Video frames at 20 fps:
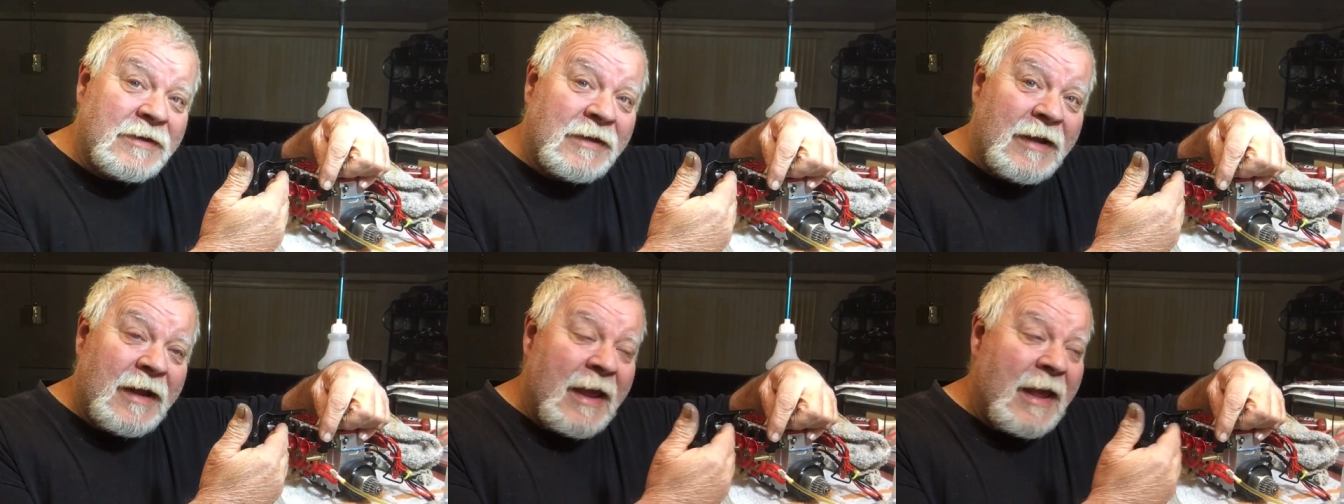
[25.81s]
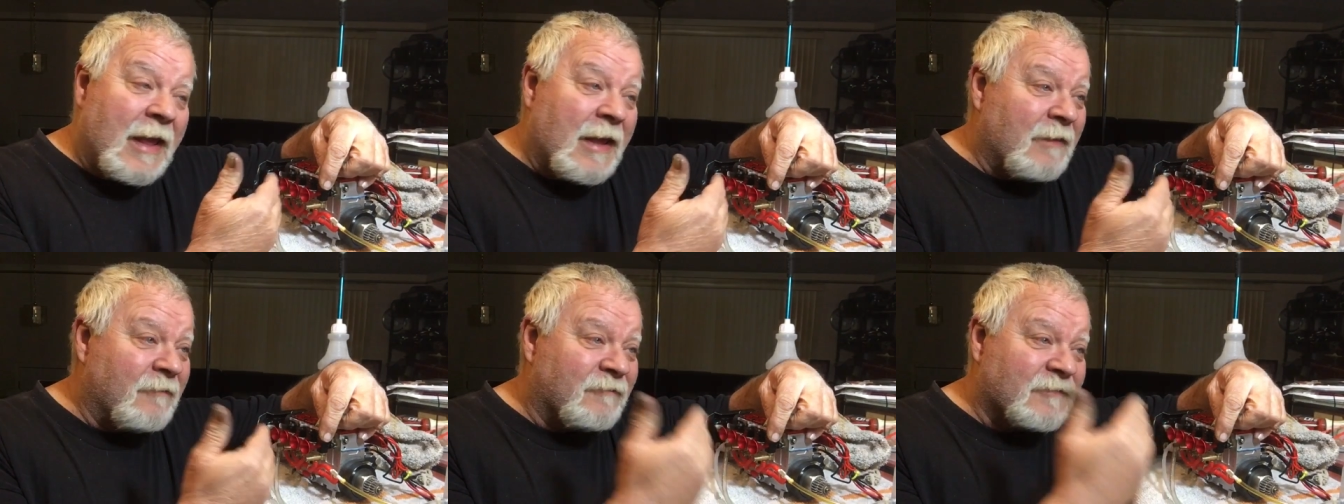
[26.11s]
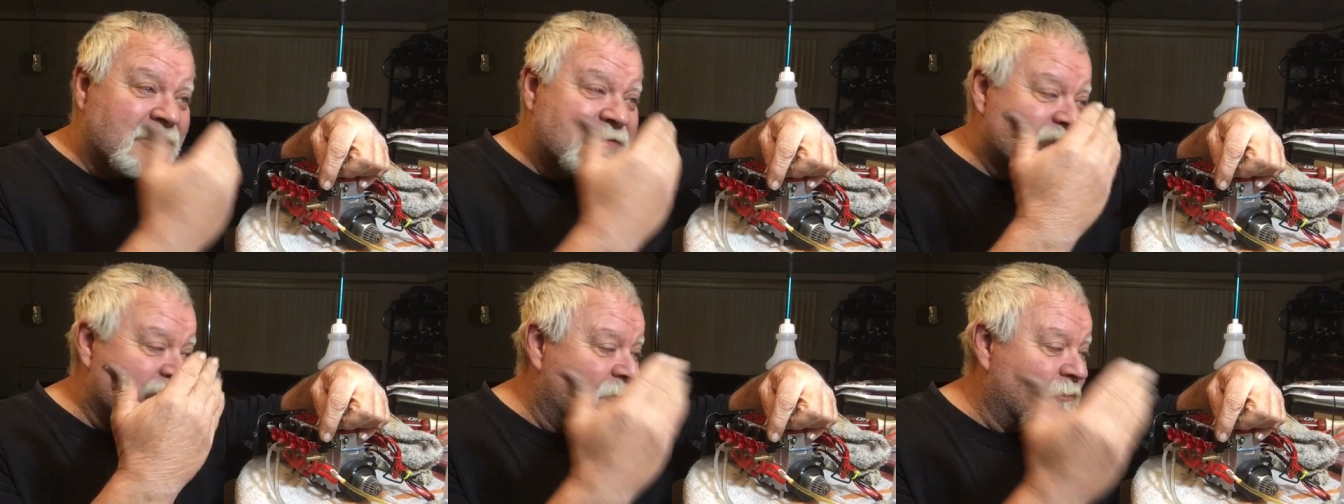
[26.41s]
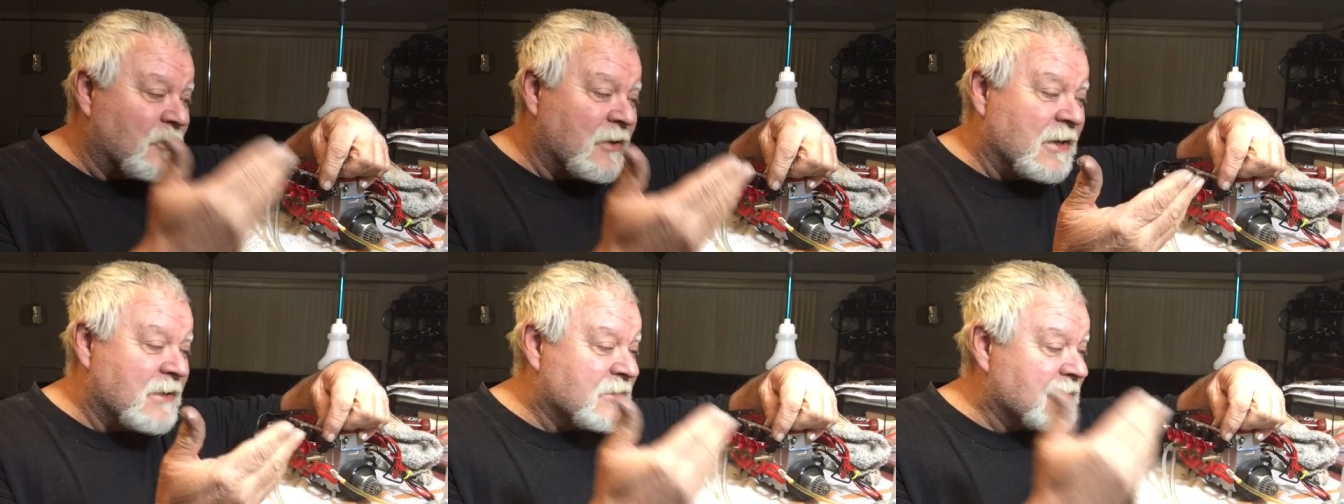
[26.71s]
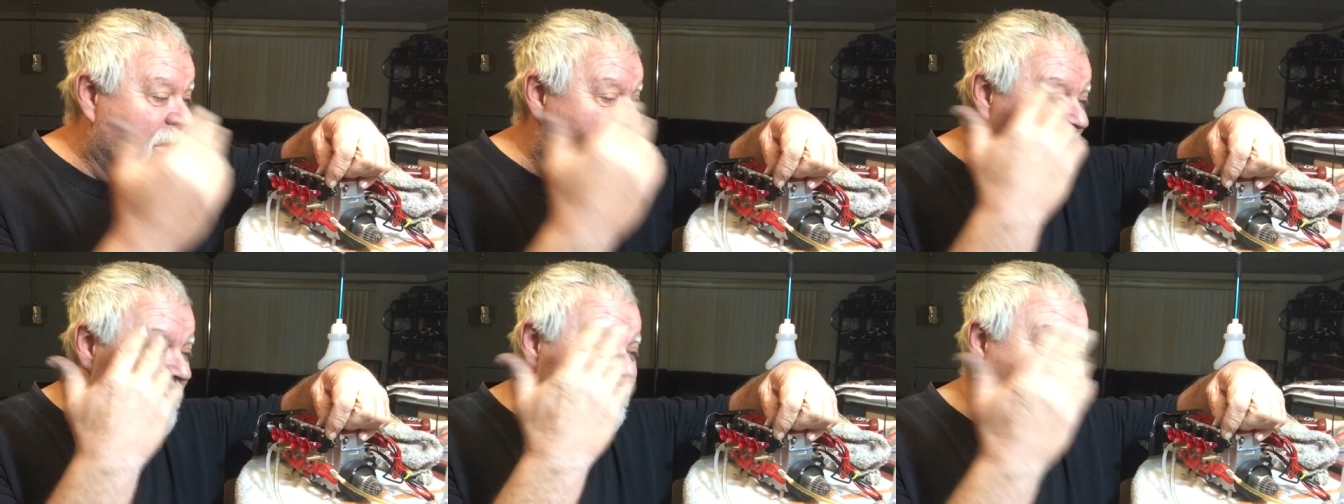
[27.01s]
and for some
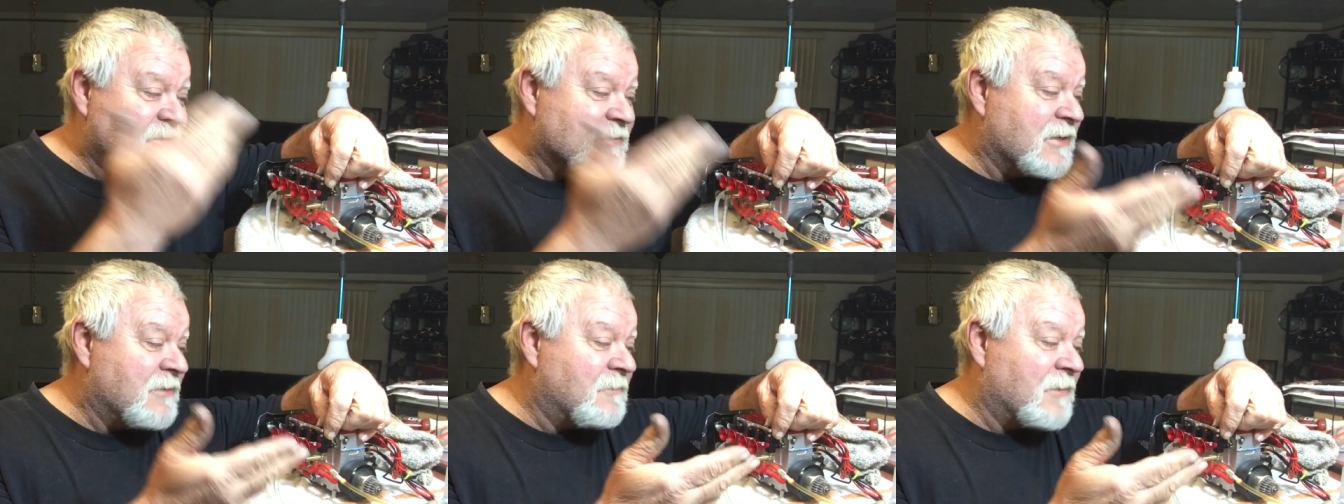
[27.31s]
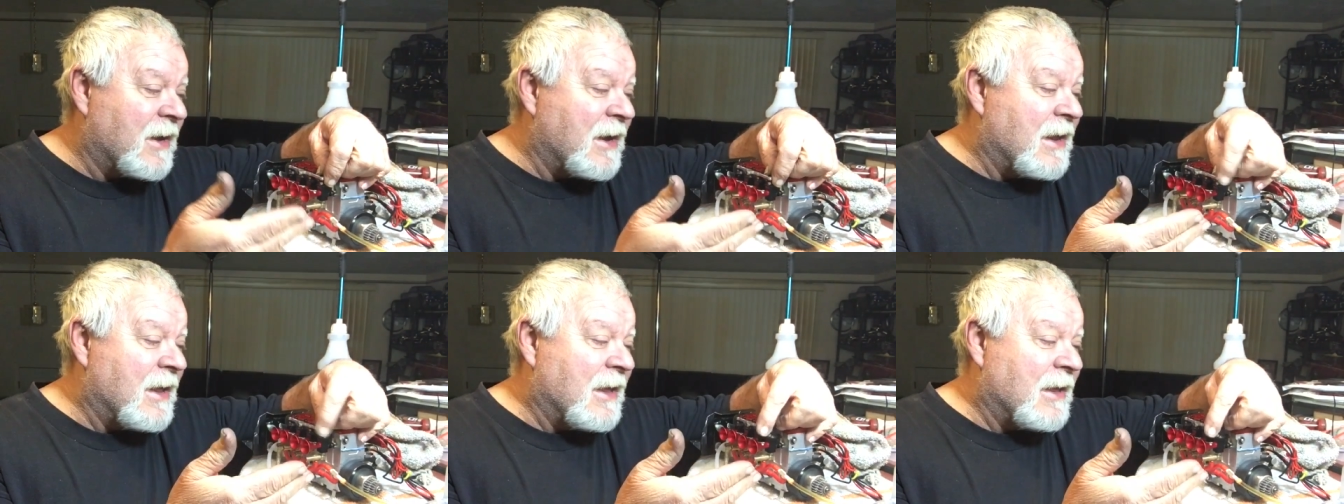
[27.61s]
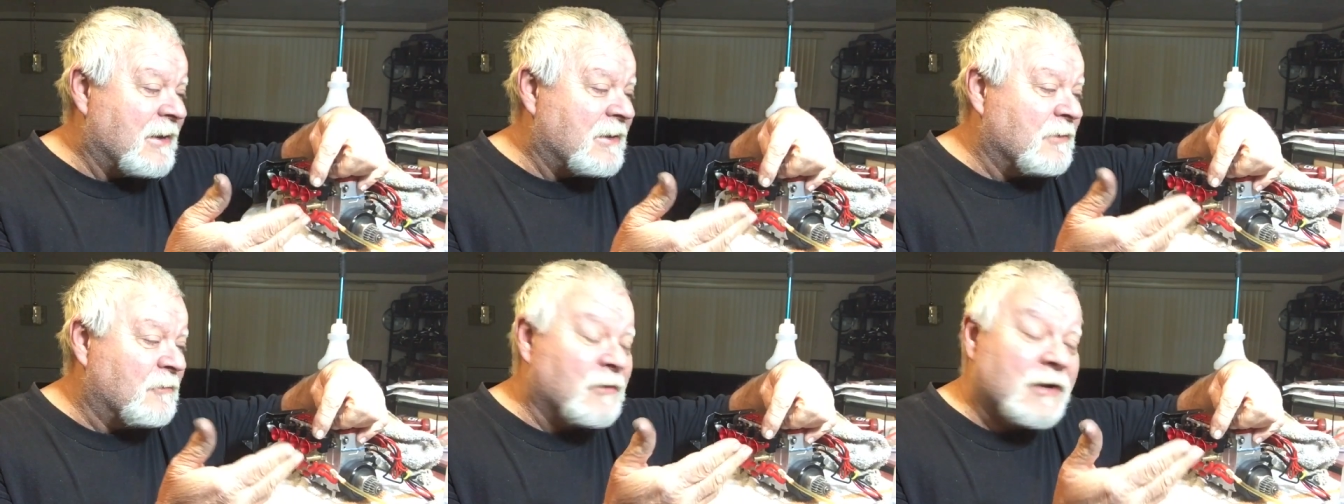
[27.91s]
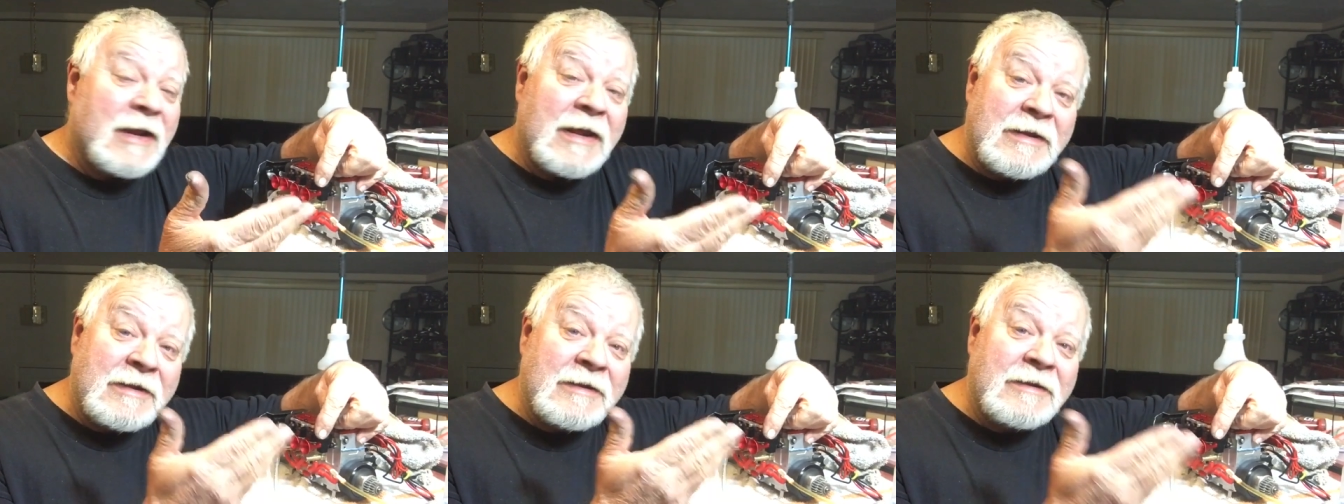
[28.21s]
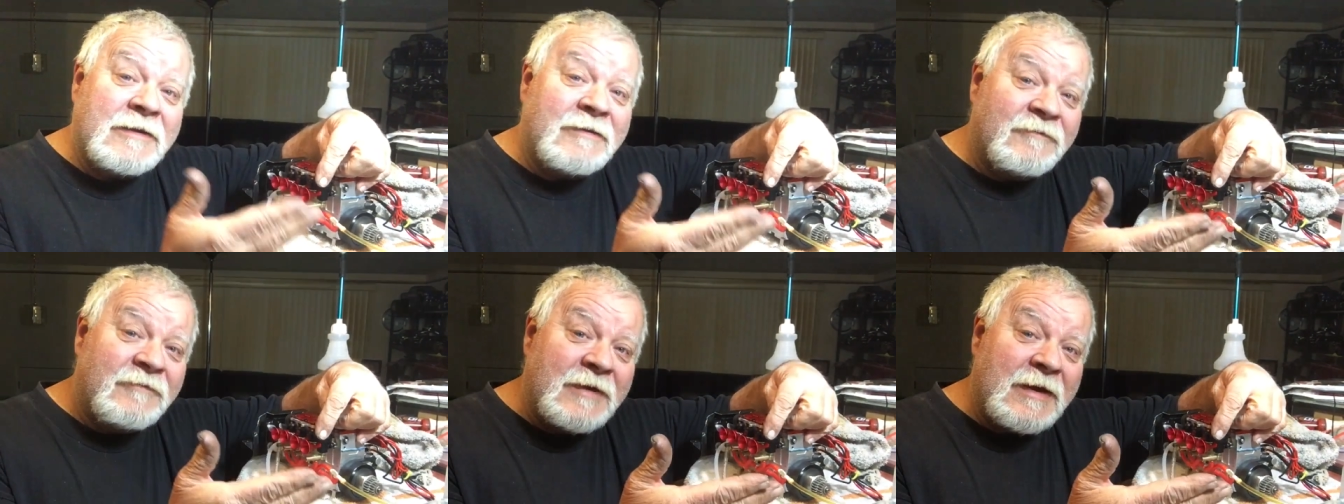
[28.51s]
reason that was in my head and when I
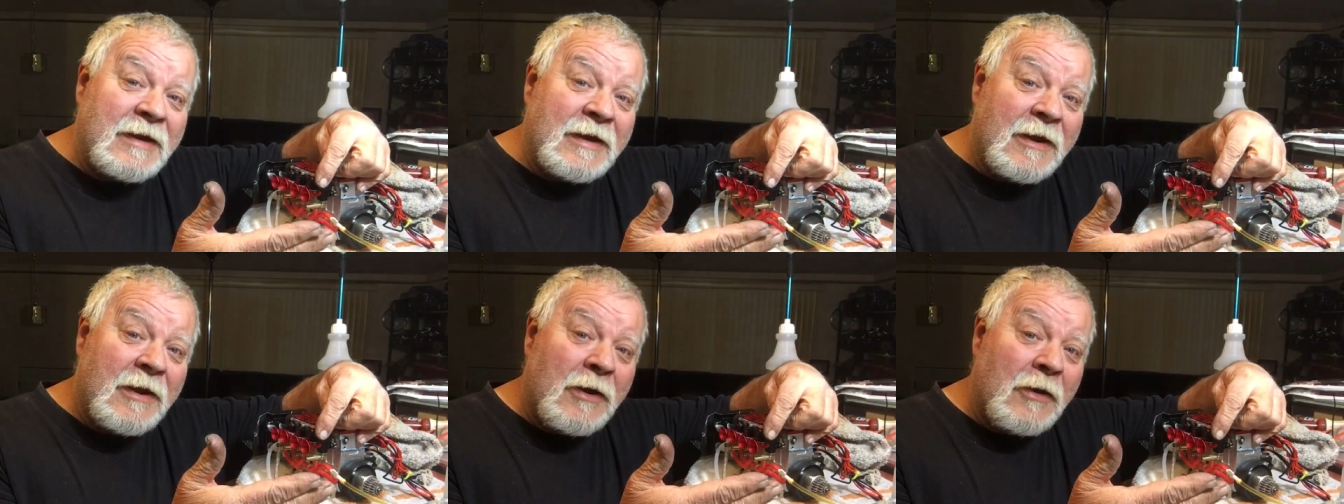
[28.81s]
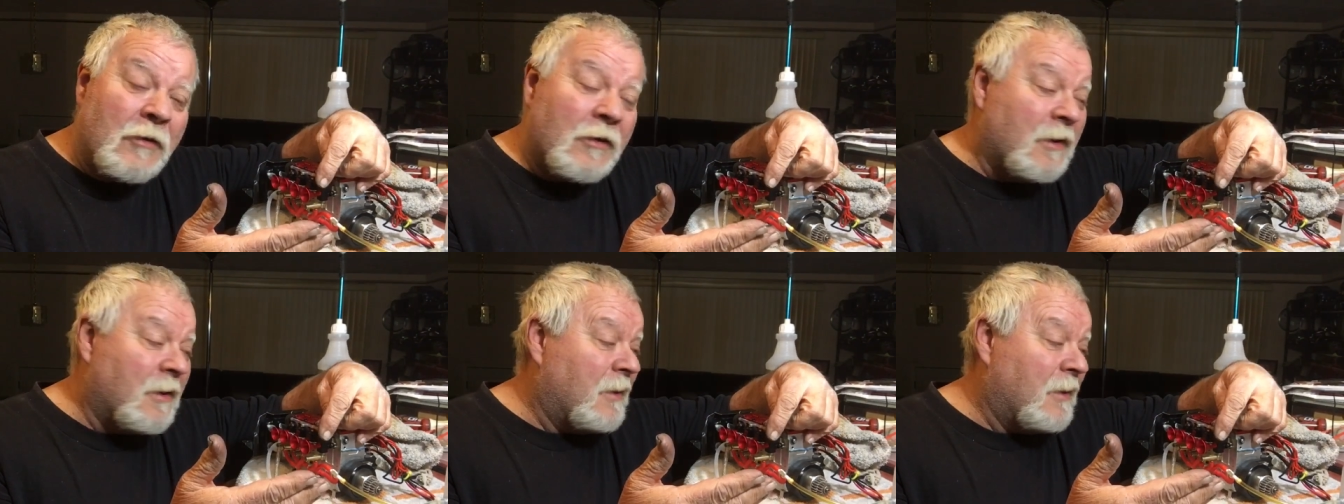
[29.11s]
did the video,